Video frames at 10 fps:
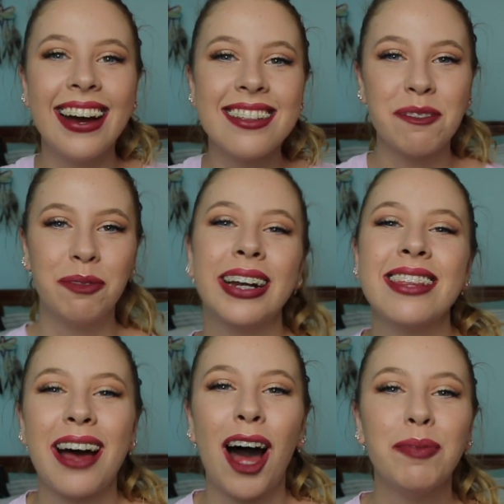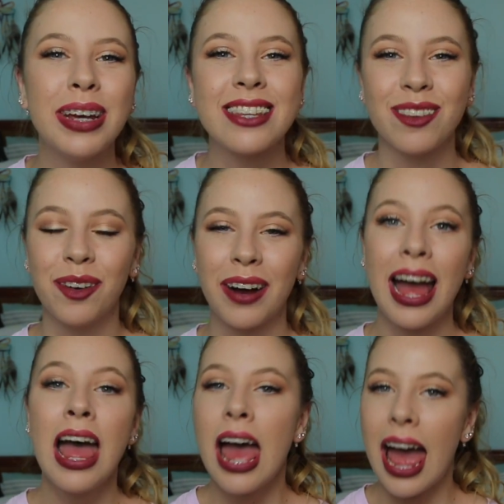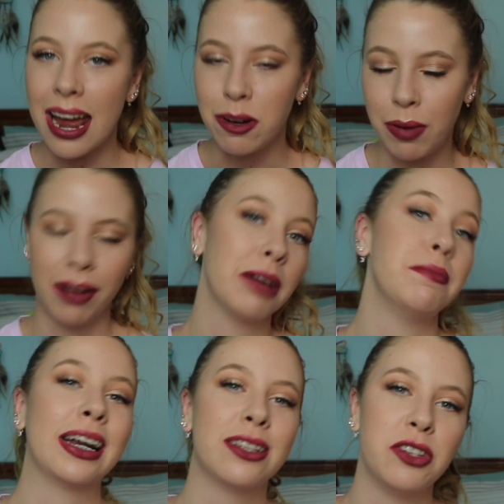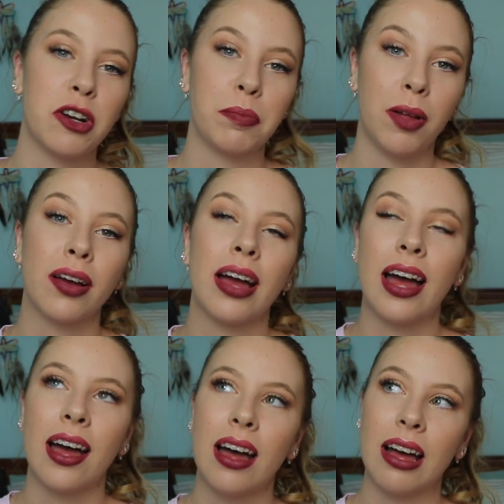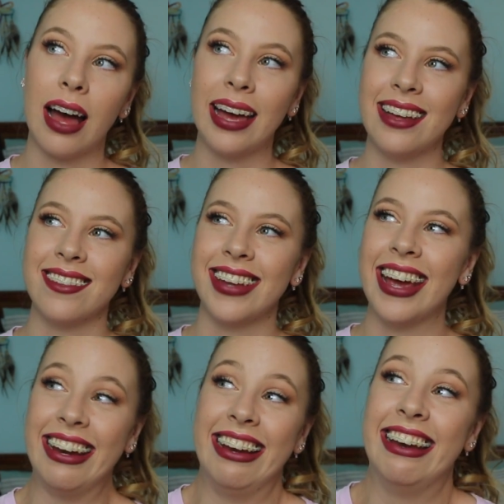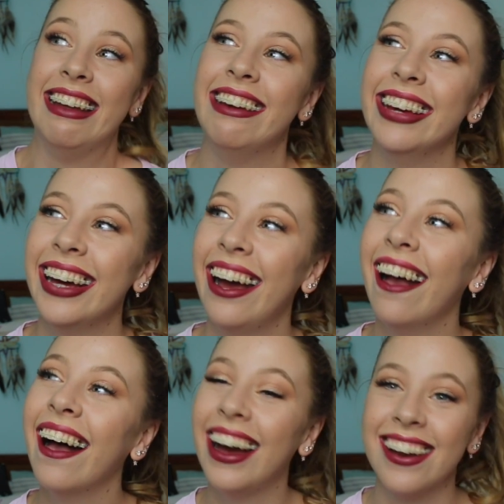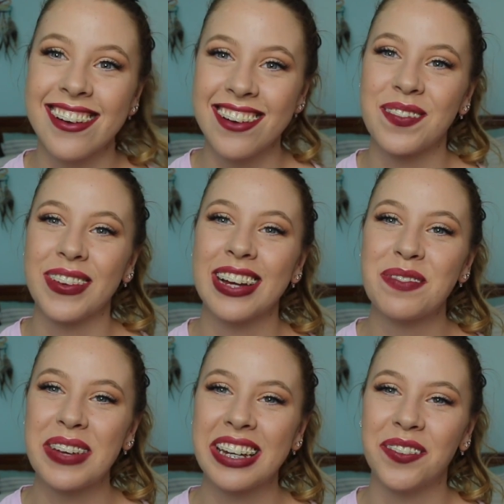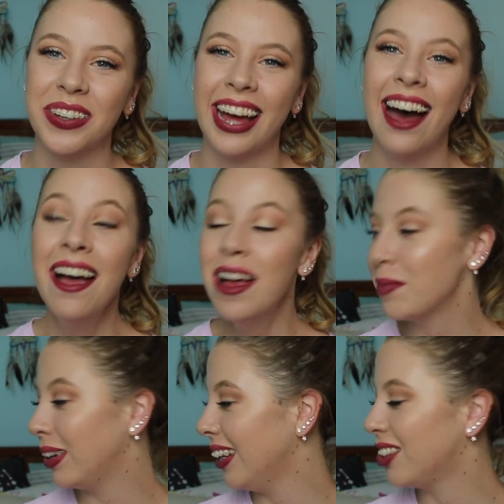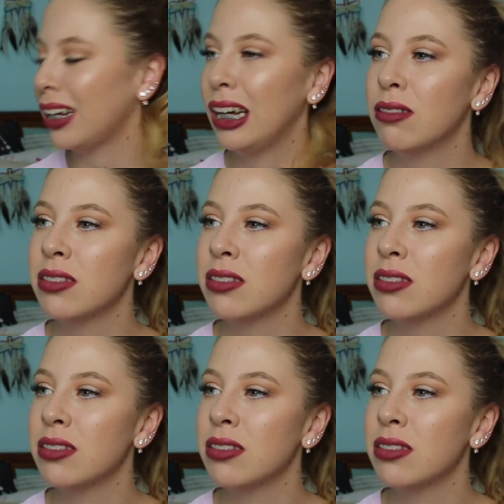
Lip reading: guys, what is up? It's Laura, and welcome back to the dog vlog. I hesitated. I don't know if you guys picked up on that, but literally I